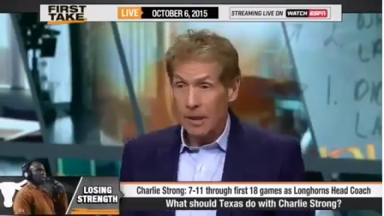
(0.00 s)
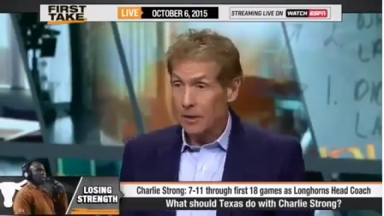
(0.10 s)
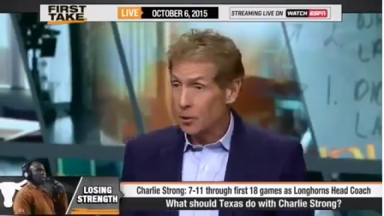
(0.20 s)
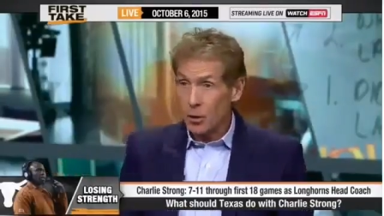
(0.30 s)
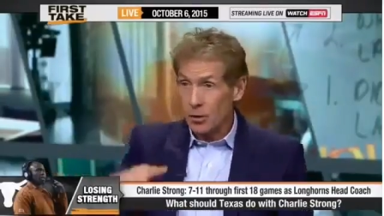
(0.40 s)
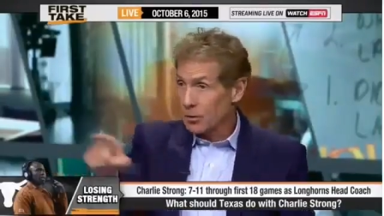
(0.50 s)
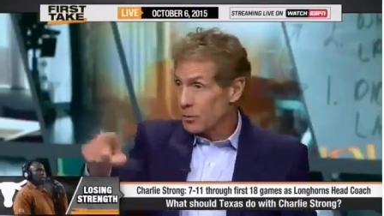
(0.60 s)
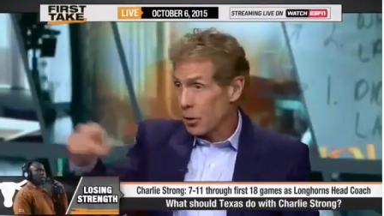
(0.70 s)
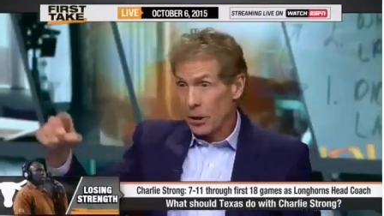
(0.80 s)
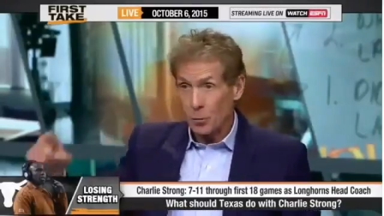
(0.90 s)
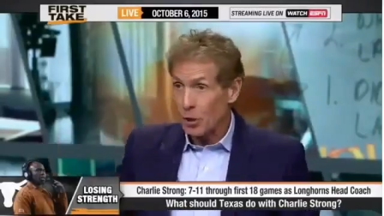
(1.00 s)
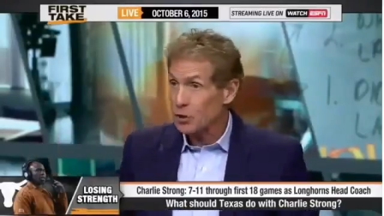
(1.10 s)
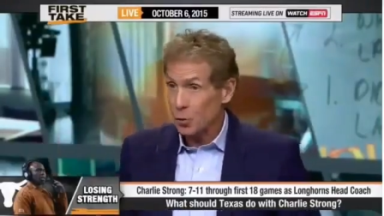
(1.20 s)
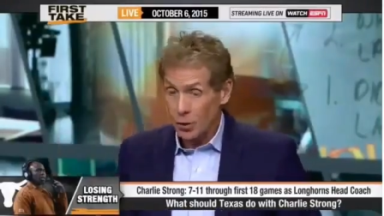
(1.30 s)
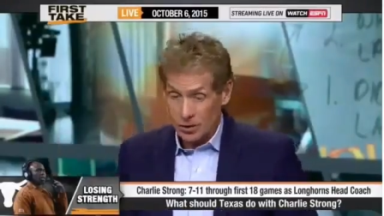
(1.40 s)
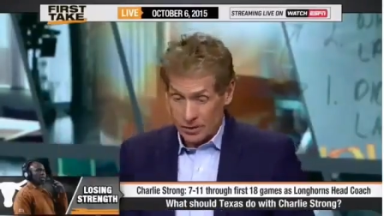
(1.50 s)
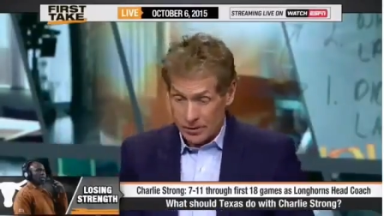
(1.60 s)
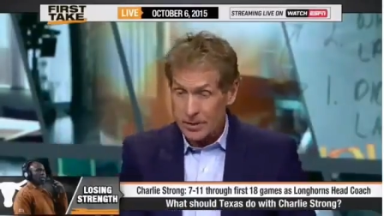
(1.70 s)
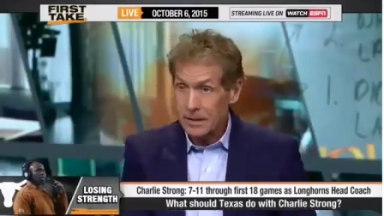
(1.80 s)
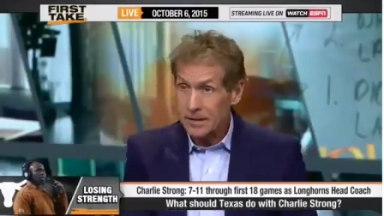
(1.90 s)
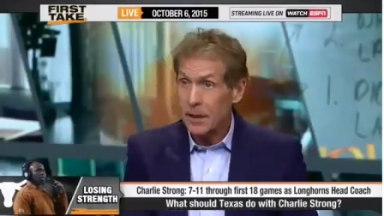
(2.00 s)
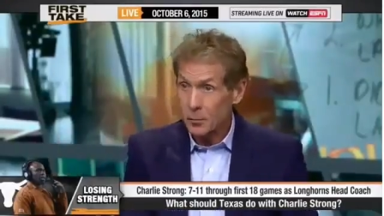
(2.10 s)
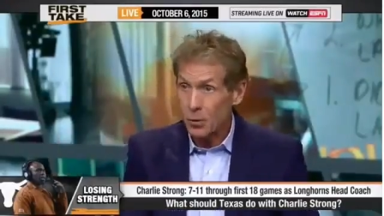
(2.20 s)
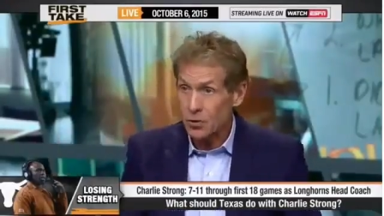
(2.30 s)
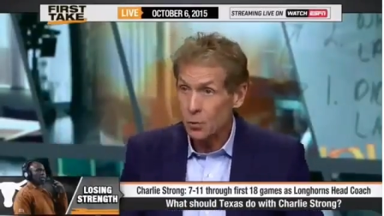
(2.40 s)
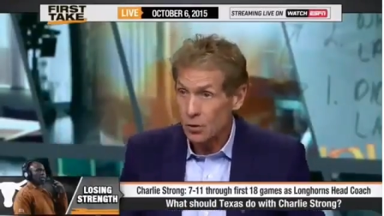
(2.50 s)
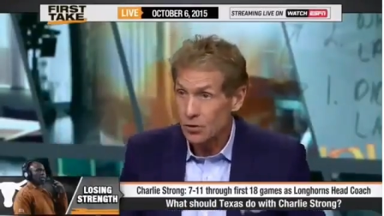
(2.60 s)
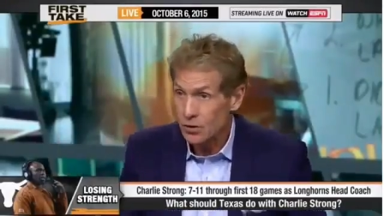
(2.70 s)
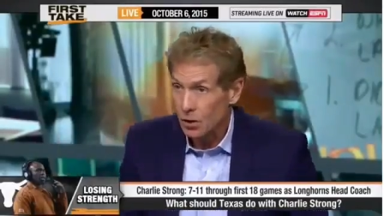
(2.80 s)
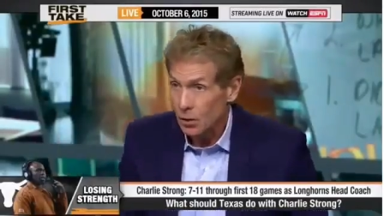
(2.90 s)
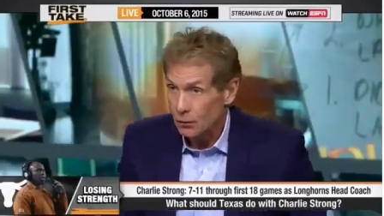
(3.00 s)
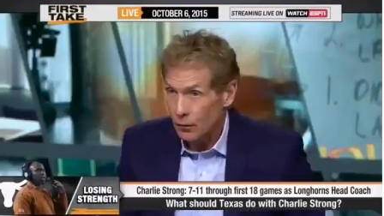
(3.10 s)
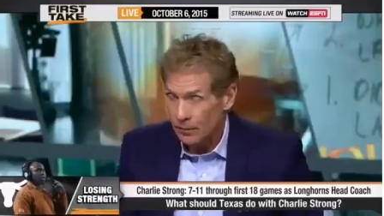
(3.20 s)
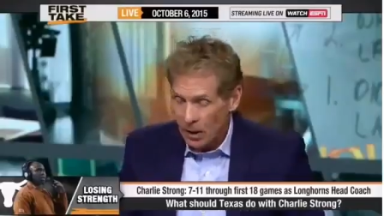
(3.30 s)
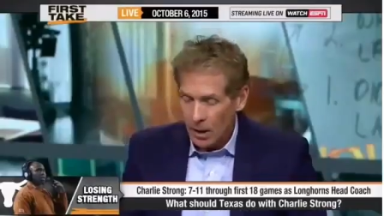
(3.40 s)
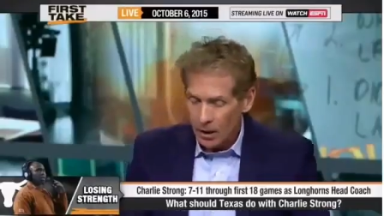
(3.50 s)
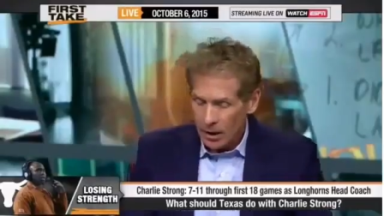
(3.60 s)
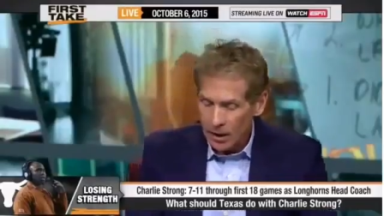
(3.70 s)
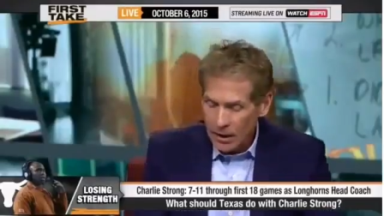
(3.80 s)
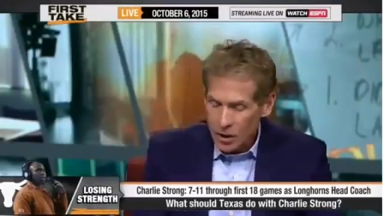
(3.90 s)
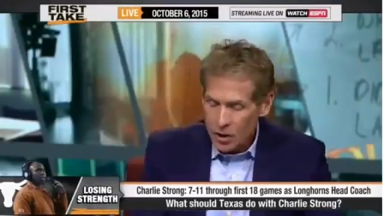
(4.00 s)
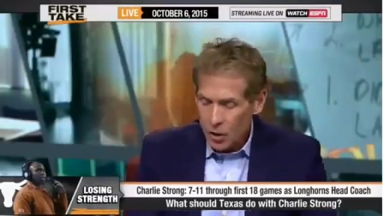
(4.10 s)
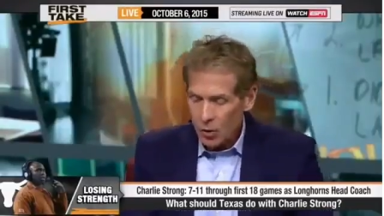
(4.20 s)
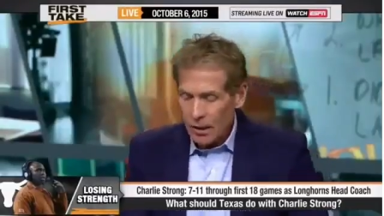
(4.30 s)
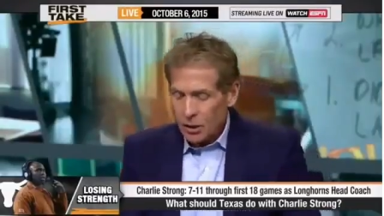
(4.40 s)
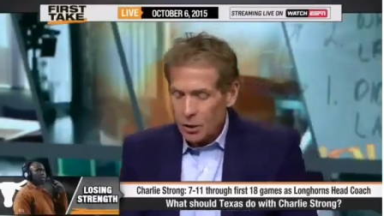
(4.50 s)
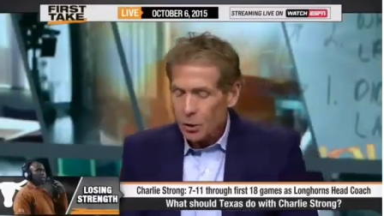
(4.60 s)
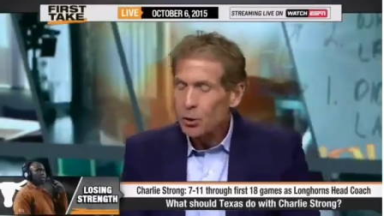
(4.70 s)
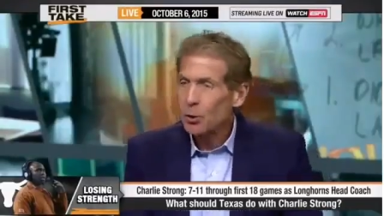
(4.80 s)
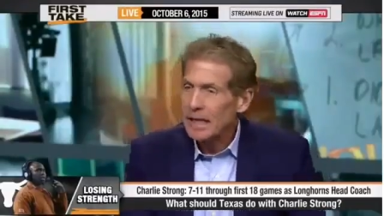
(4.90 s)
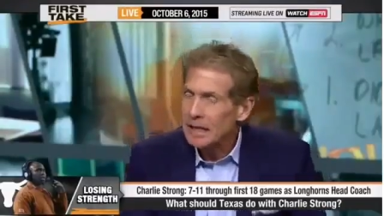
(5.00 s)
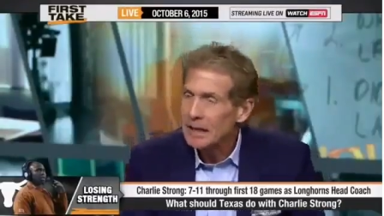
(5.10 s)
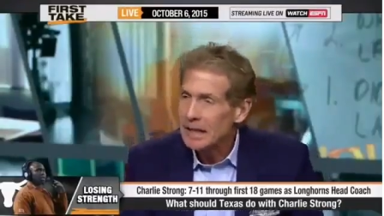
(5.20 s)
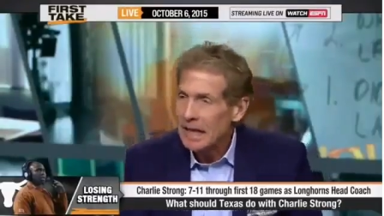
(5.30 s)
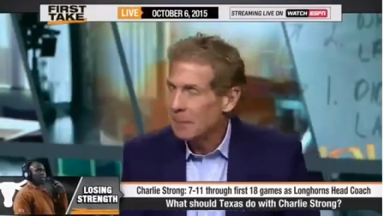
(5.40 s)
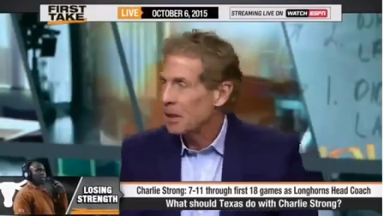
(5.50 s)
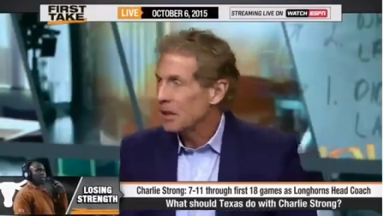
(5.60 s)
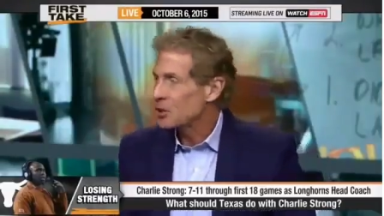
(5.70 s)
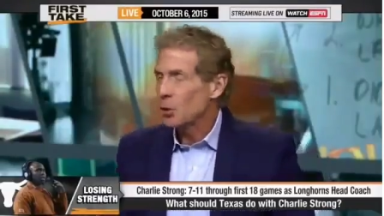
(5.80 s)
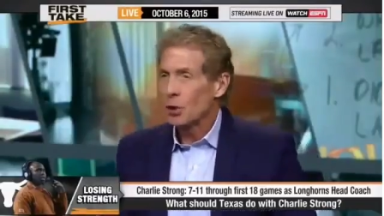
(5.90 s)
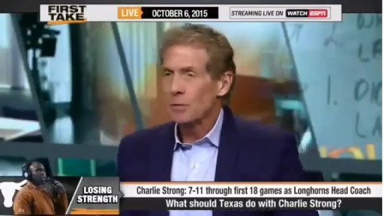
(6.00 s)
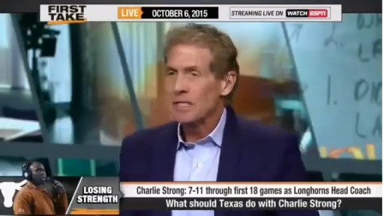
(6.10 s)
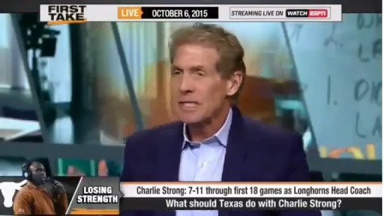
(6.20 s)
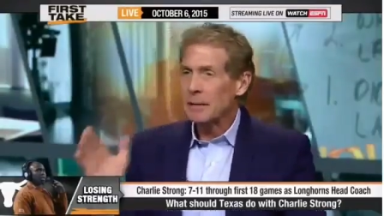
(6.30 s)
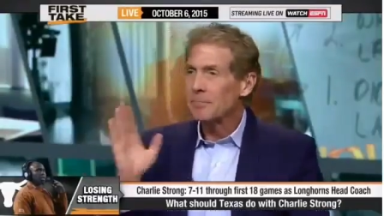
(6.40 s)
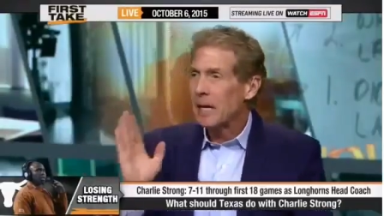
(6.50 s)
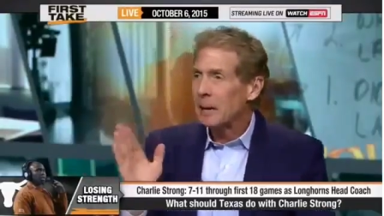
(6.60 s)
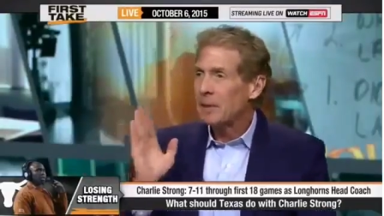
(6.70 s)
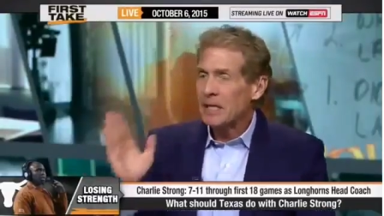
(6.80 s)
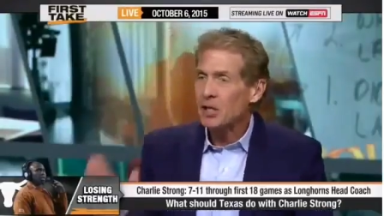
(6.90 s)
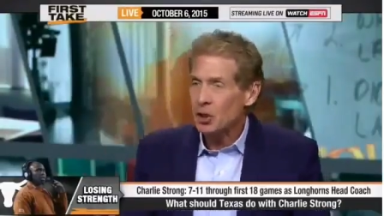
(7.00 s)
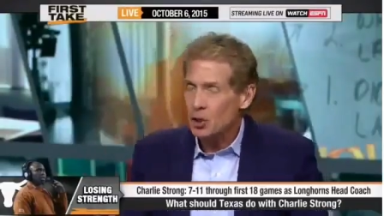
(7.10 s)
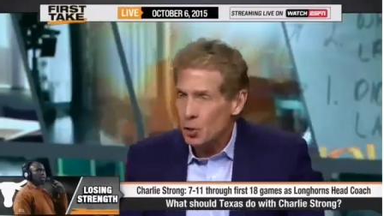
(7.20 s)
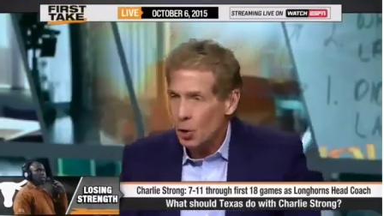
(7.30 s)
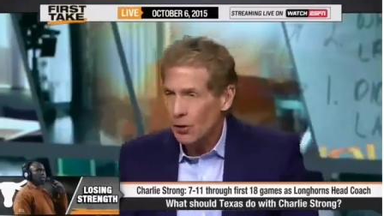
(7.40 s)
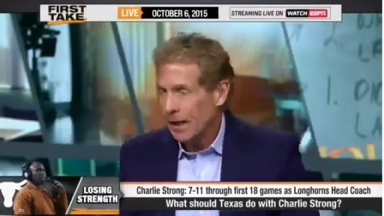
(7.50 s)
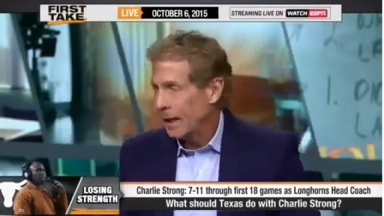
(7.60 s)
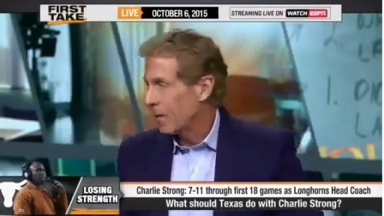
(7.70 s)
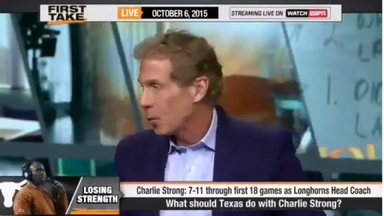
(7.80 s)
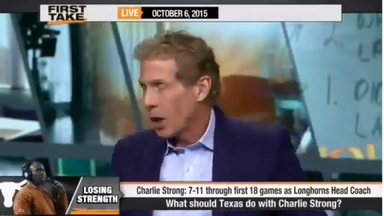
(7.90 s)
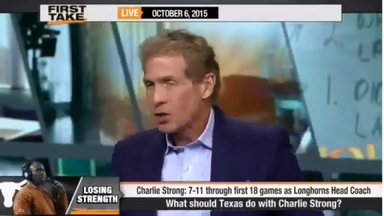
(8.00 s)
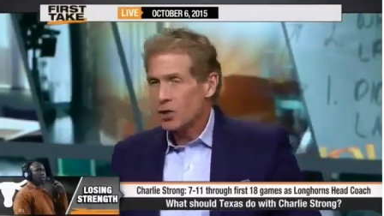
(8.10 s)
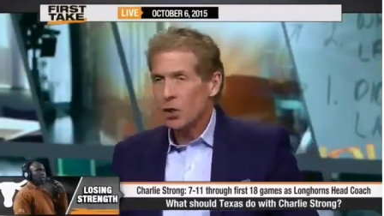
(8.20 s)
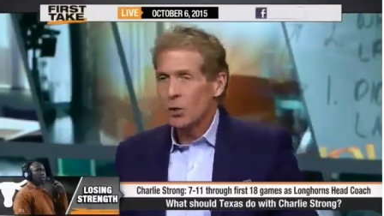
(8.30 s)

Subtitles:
man, you talk about Russell Wilson. This kid's got Russell Wilson all over him. Okay? So you're in the game against Oklahoma State, maybe in control of the game. I watched the